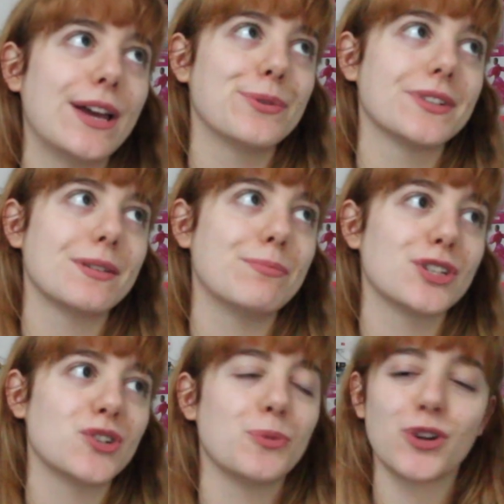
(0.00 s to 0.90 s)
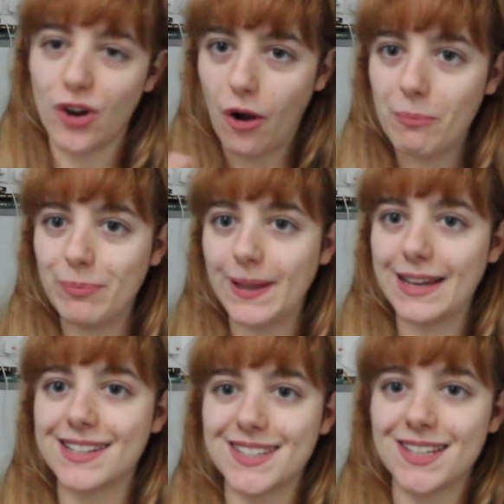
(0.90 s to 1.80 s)
was a much more
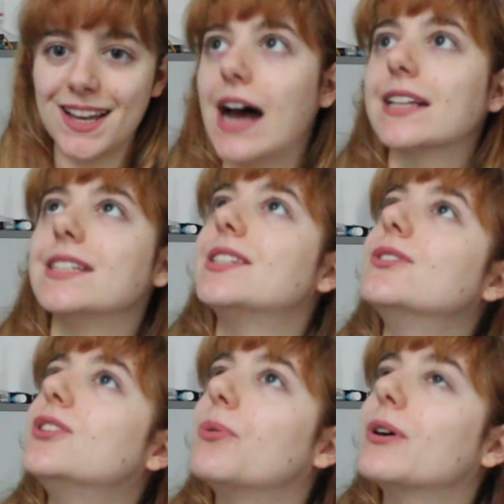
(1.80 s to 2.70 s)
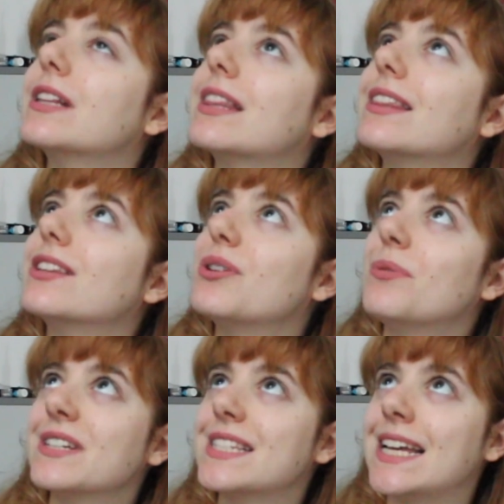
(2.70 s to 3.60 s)
complex attitude
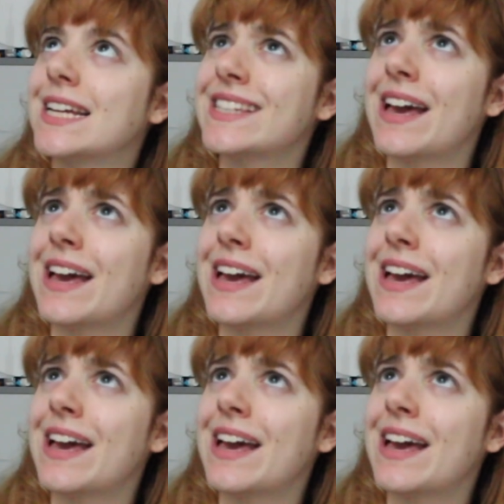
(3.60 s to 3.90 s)
towards things,